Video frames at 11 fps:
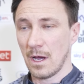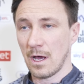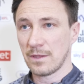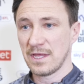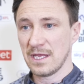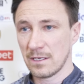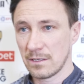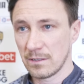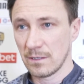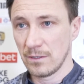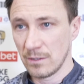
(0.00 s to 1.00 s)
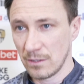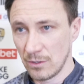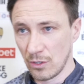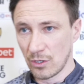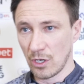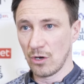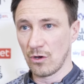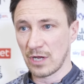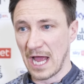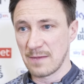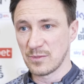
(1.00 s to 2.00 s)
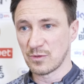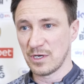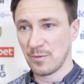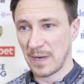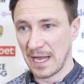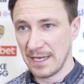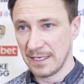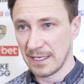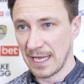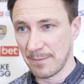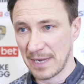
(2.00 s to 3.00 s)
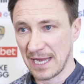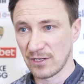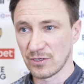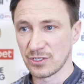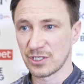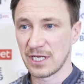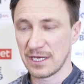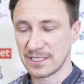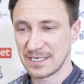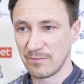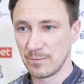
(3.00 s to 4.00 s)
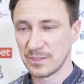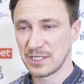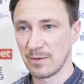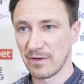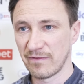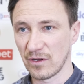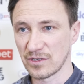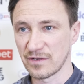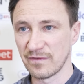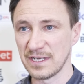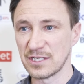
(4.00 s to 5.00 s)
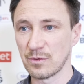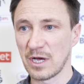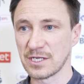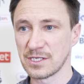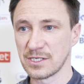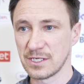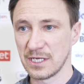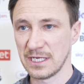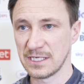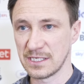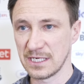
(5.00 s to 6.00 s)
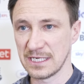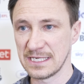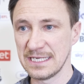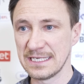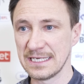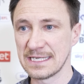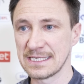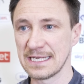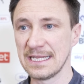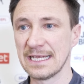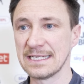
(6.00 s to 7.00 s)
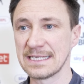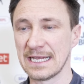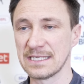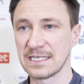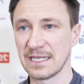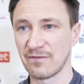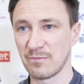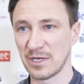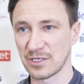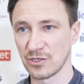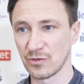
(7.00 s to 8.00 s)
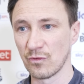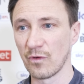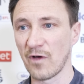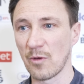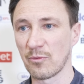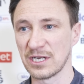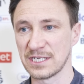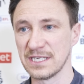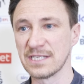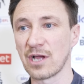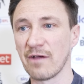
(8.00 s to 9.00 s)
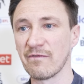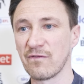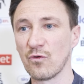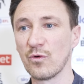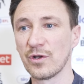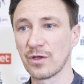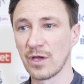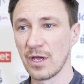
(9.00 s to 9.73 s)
I think you look at a lot of games when you play MK Dons, and their similar philosophy to us, it's easy to see the intensity from us because all of our pressing is going forward.